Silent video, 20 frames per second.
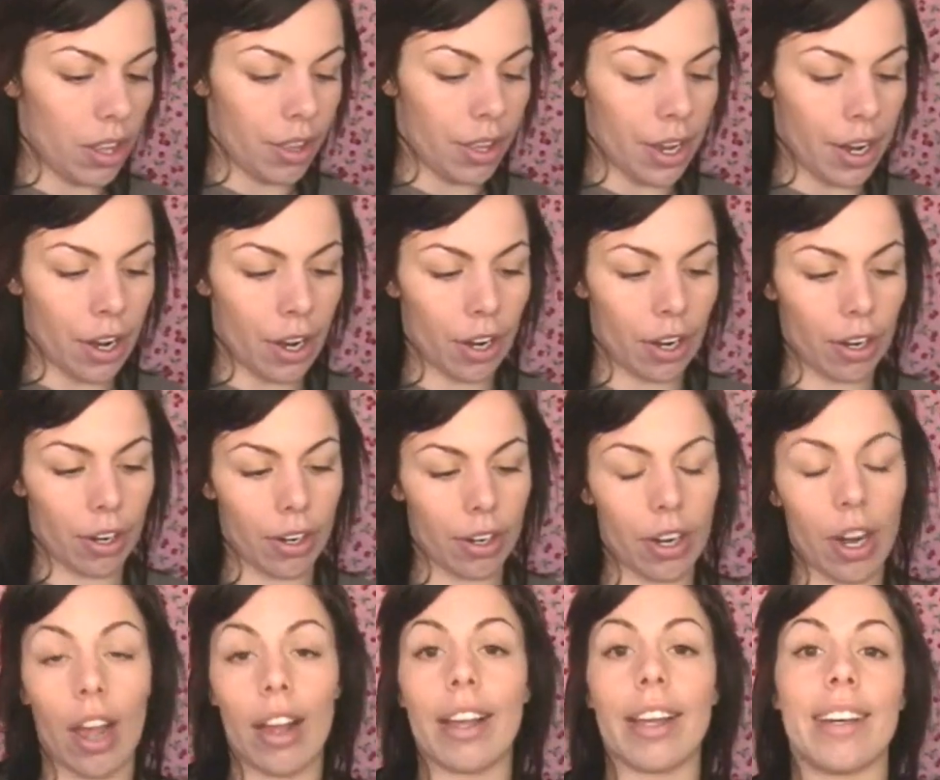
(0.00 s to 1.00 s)
they're
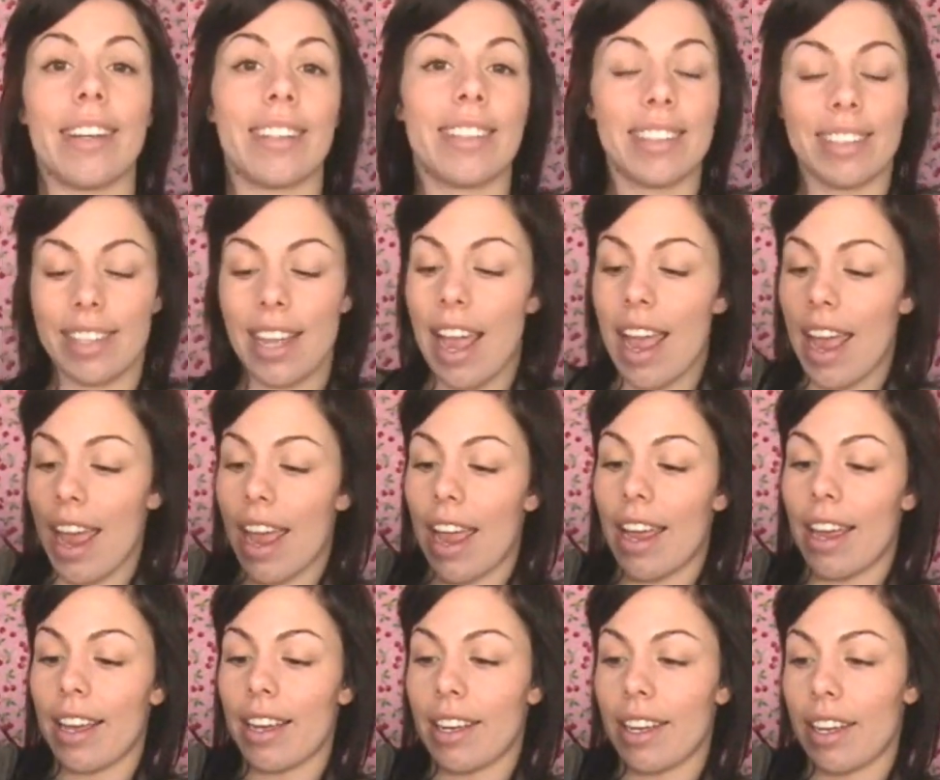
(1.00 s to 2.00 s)
not going to
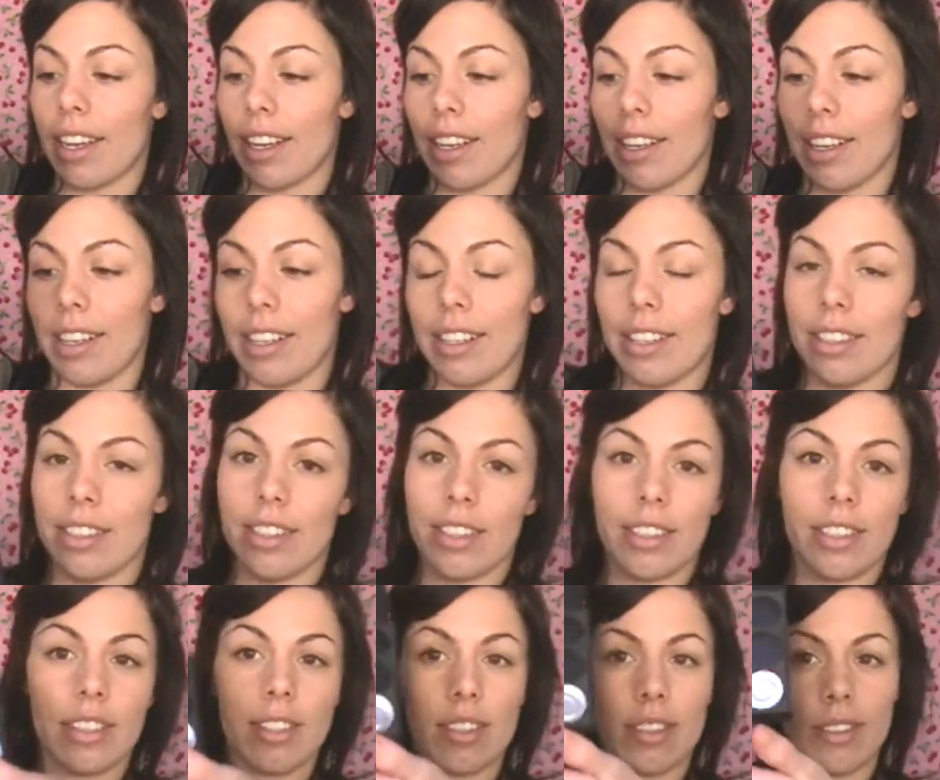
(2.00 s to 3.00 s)
stay
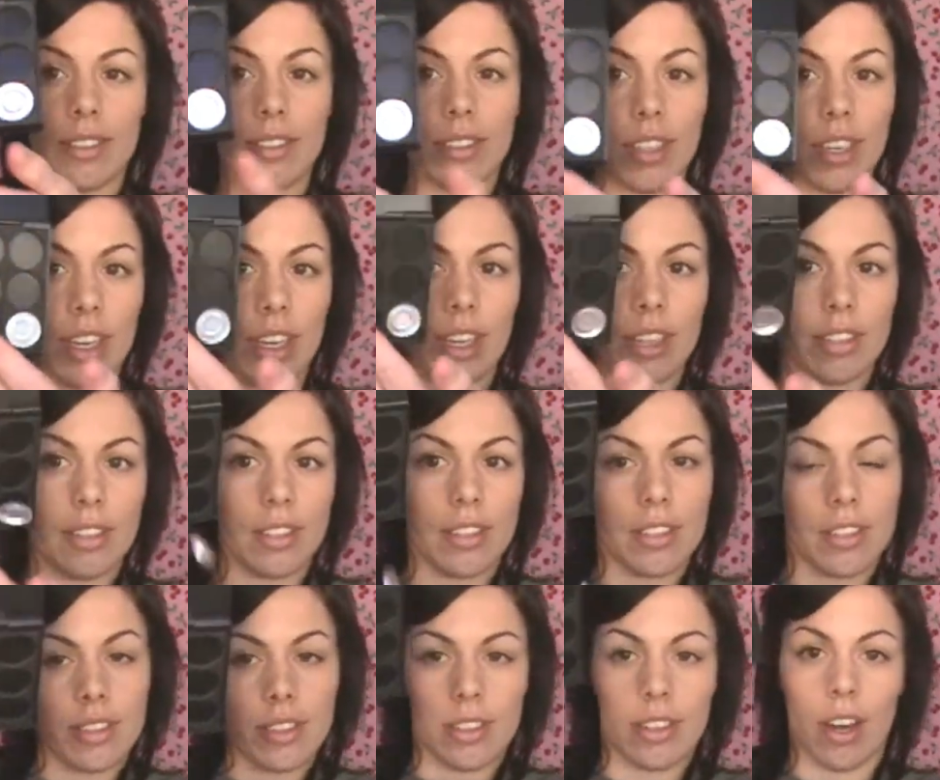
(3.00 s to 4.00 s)
because
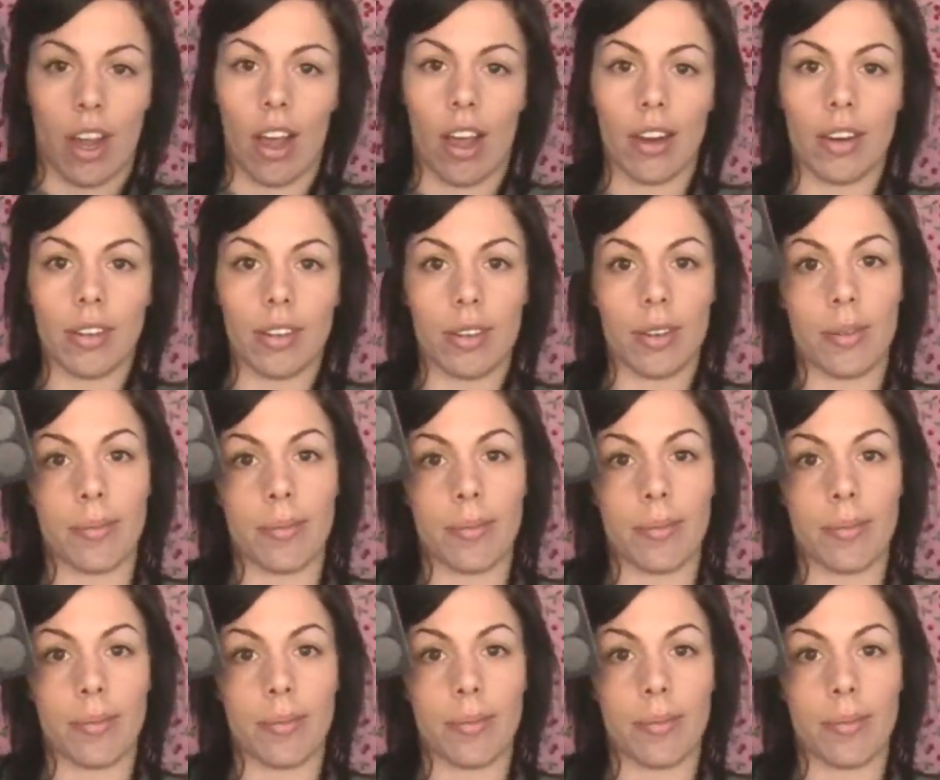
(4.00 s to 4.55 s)
it's not